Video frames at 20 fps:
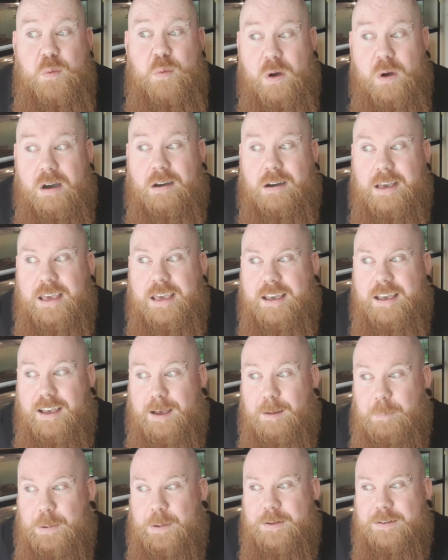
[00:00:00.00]
why it
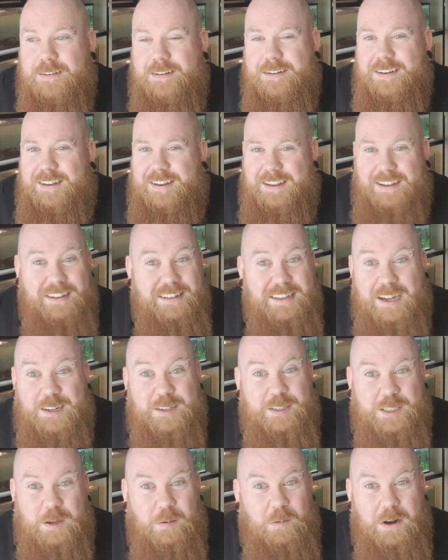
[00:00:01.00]
happened. I
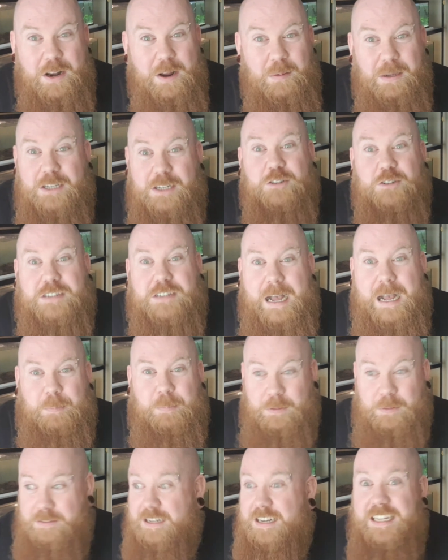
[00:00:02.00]
just don't want to know it just
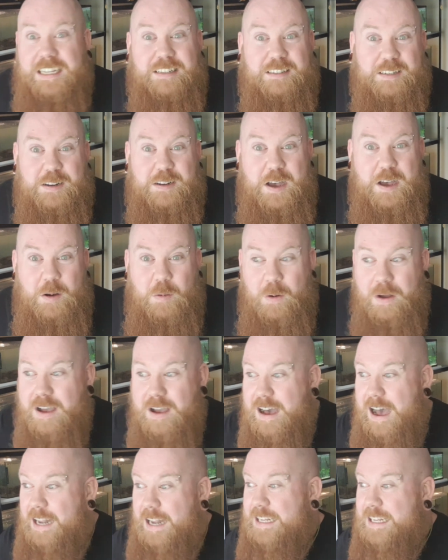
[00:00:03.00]
happens. I need to know.
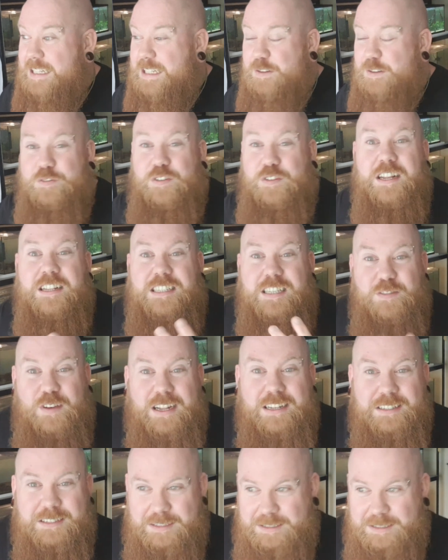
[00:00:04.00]
I need definitive
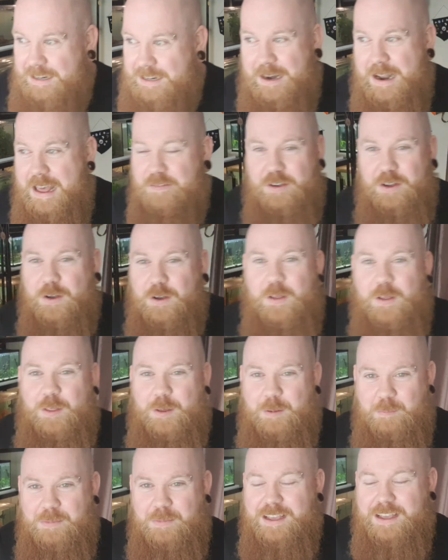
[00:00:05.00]
answers, and I never got
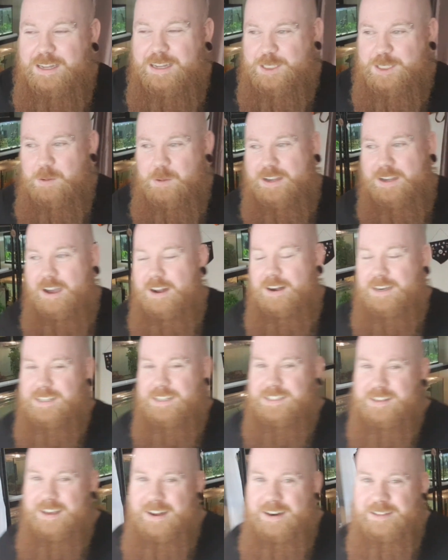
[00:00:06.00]
them. So I kind of
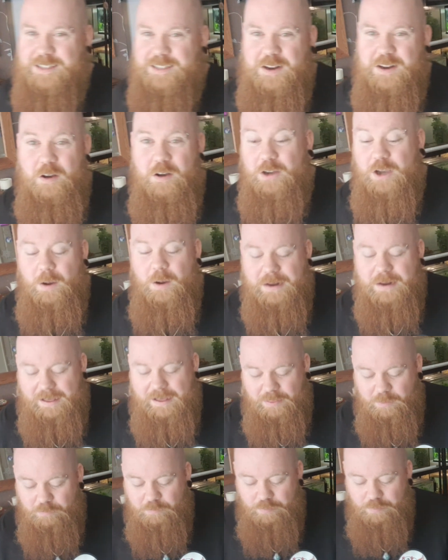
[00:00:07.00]
decided to not go down
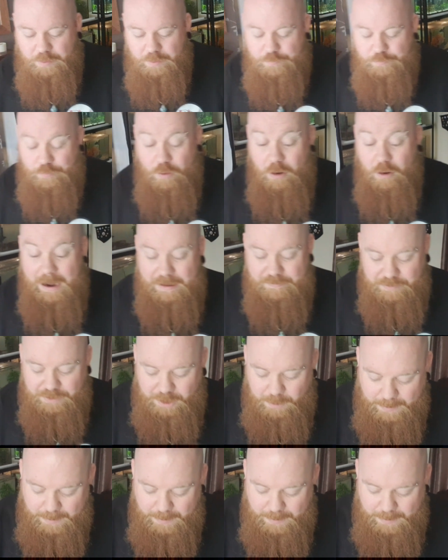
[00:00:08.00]
the frog avenue